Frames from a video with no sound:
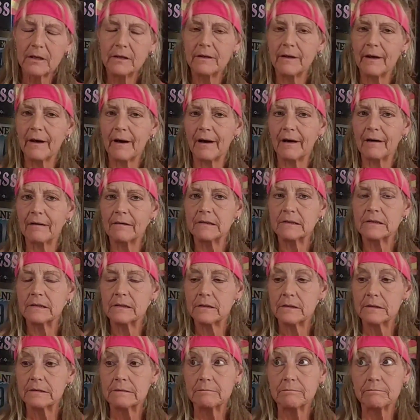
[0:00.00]
yeah.
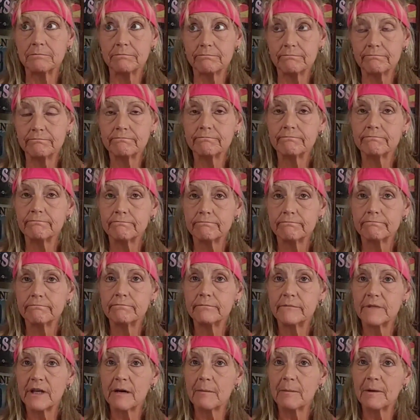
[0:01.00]

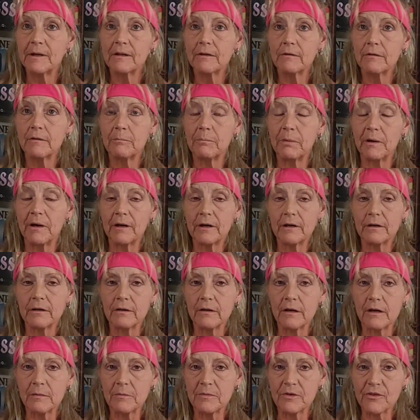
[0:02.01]
Yeah, my little bark
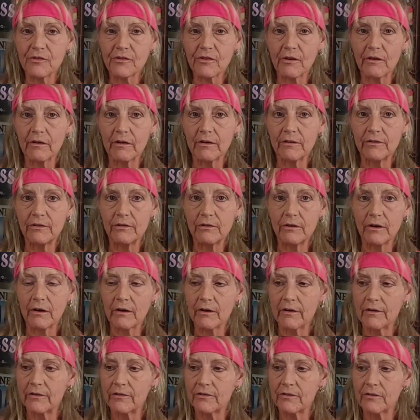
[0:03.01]
alarm is gone, you
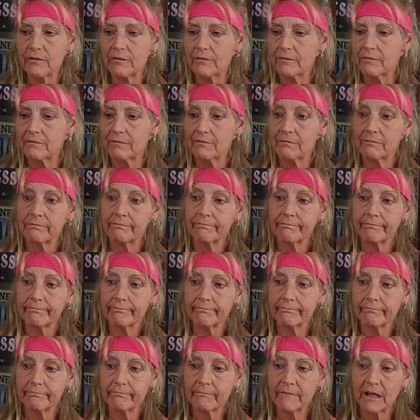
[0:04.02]
guys.
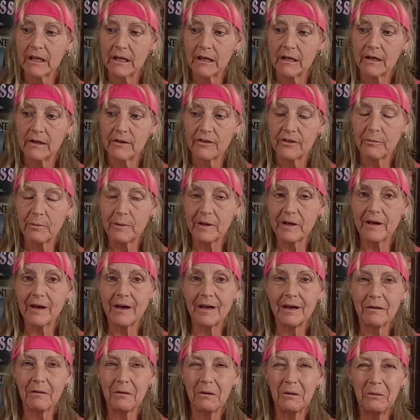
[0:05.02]
It's been
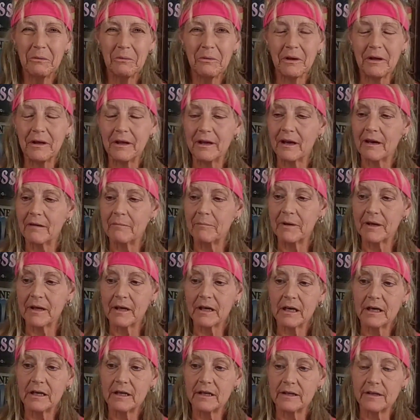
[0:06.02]
kind of lonely and I've
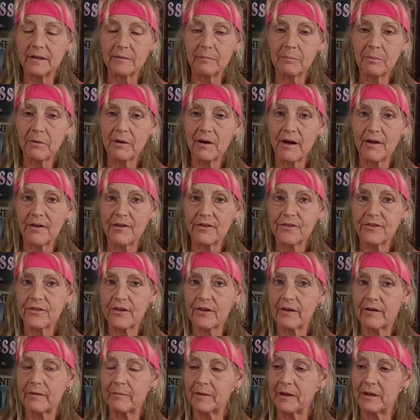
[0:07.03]
been kind of depressed.
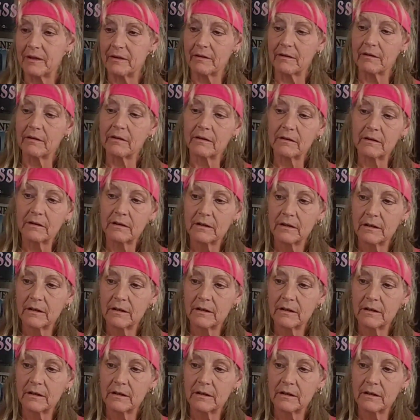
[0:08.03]
I mean, uh,